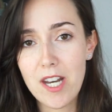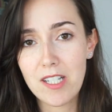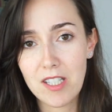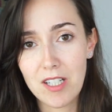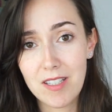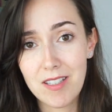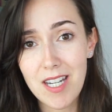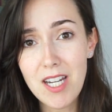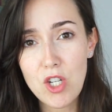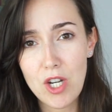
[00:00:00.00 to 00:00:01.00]
I started
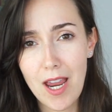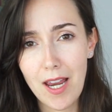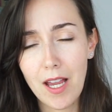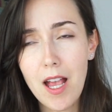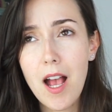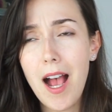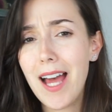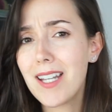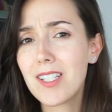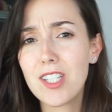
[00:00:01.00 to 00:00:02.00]
teaching.
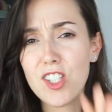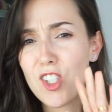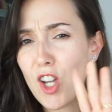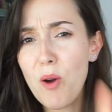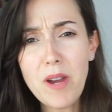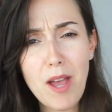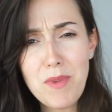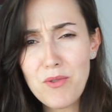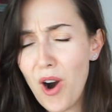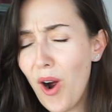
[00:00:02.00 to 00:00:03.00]
And don't get
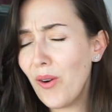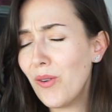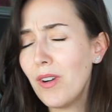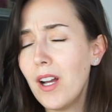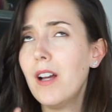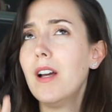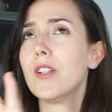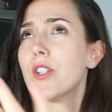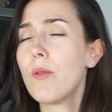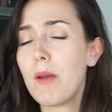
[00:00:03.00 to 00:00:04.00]
me wrong,
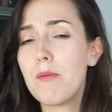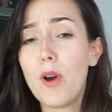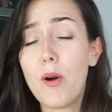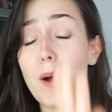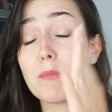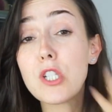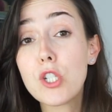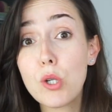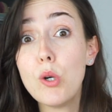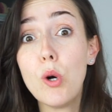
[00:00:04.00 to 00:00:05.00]
I'm
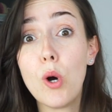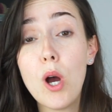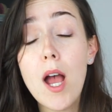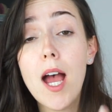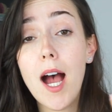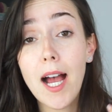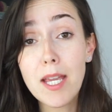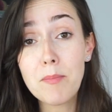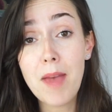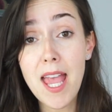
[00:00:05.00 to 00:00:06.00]
sure
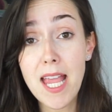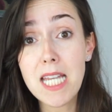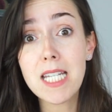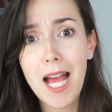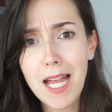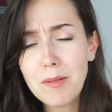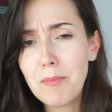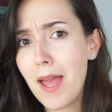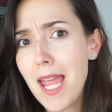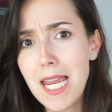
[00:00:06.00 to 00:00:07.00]
I made
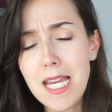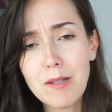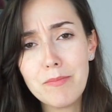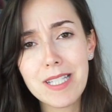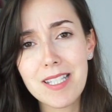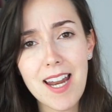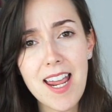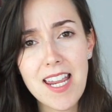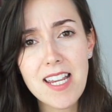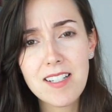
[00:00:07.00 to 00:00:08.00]
and make
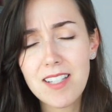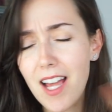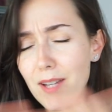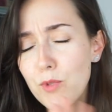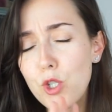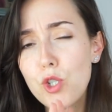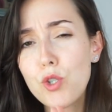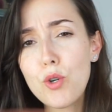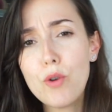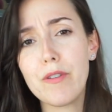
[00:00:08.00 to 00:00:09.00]
mistakes. I am
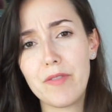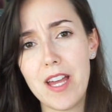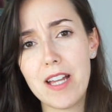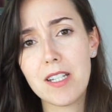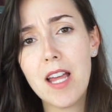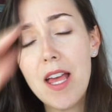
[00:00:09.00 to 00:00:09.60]
sure of that.